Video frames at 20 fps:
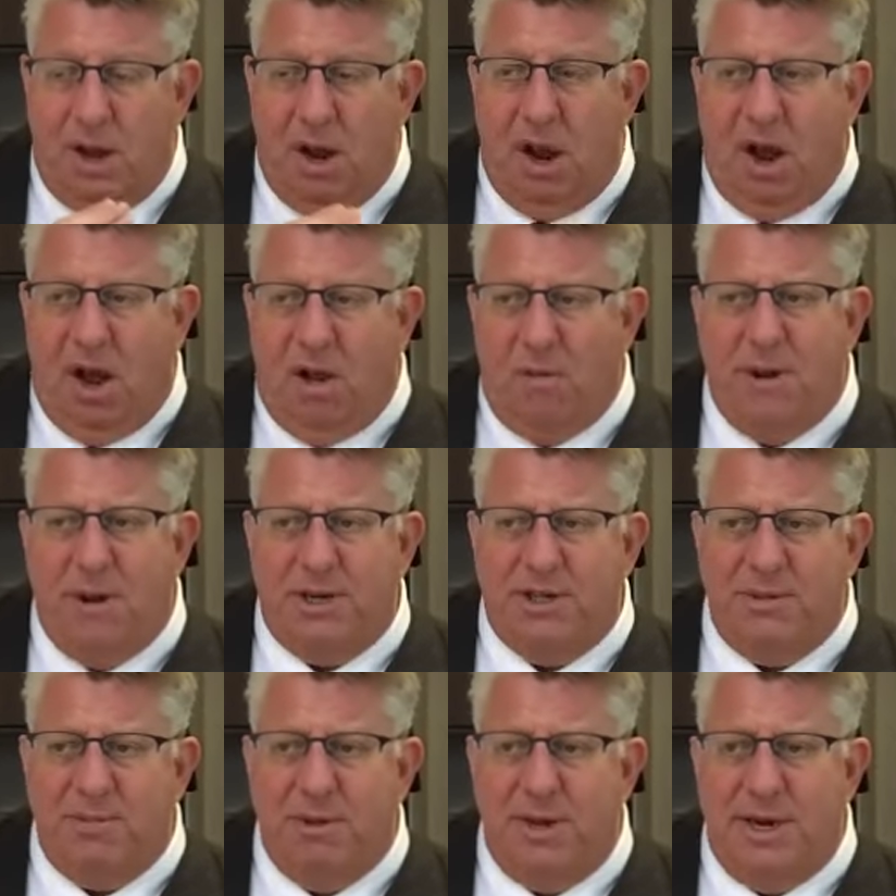all
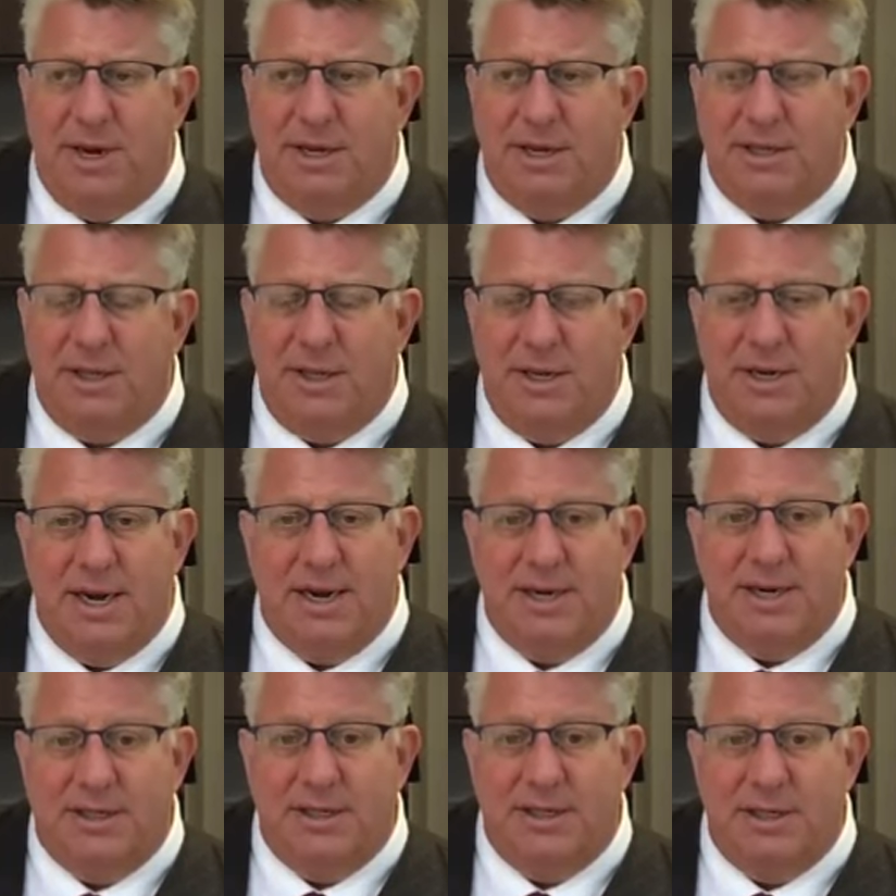pension plans in the
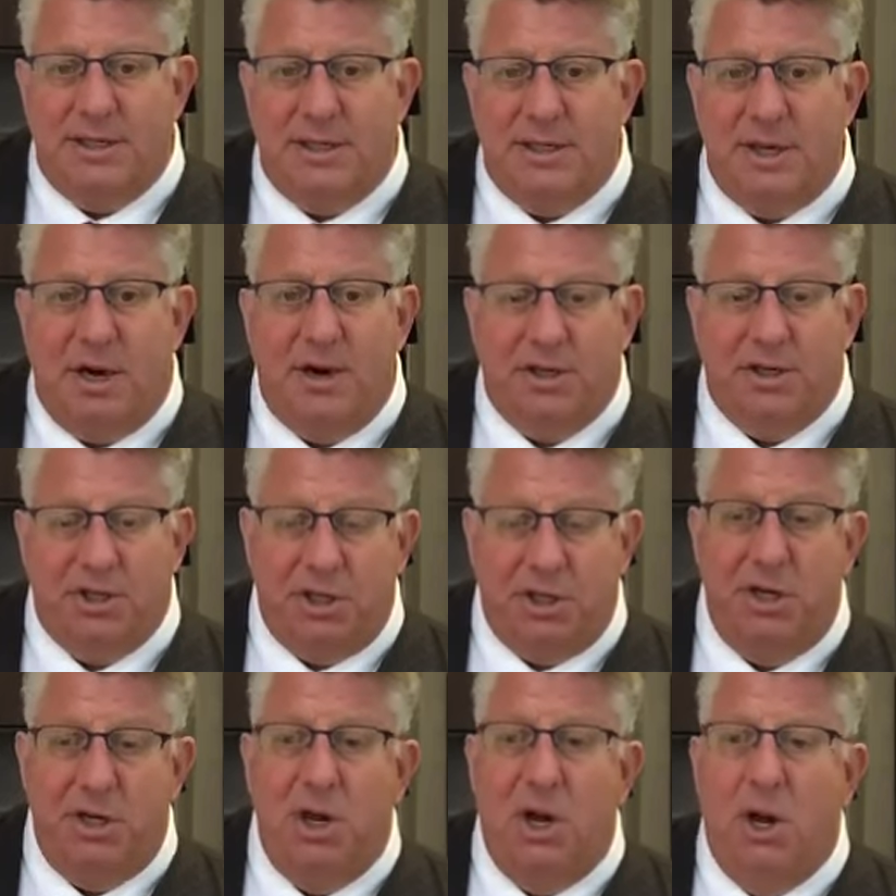United States are
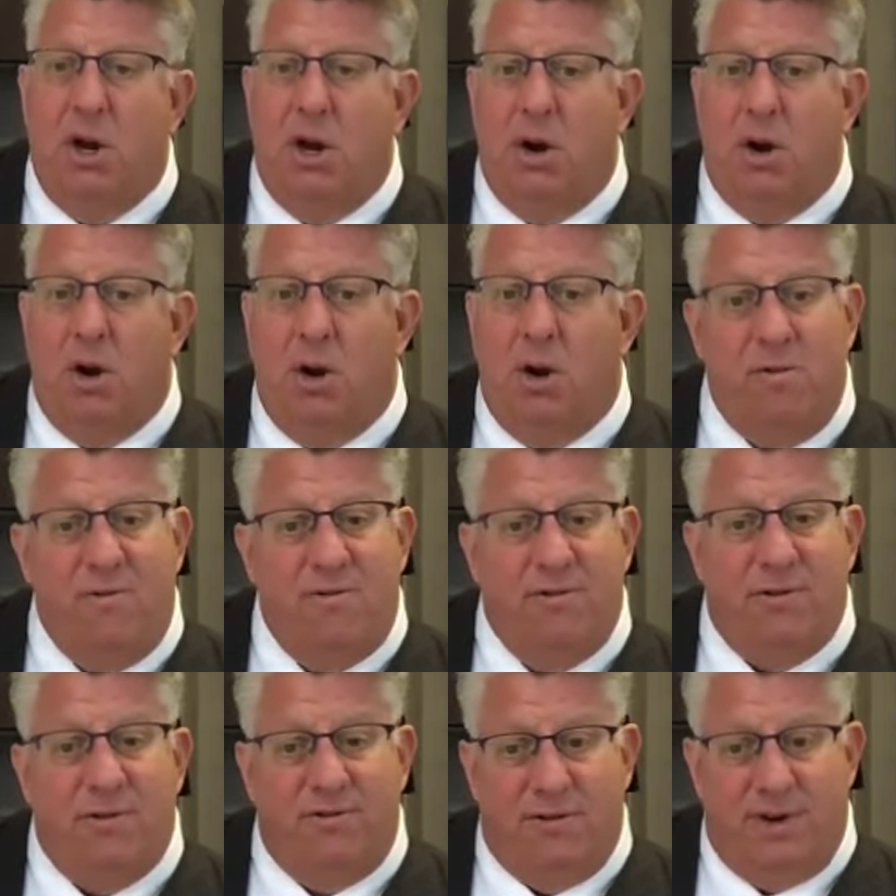actually
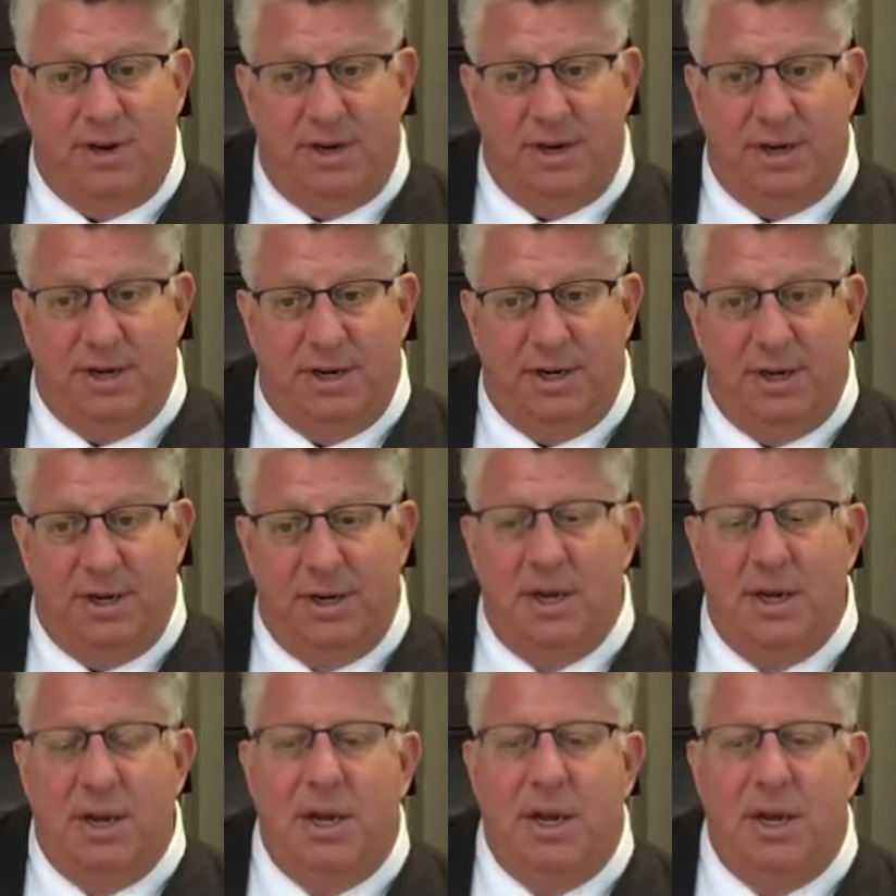overfunded.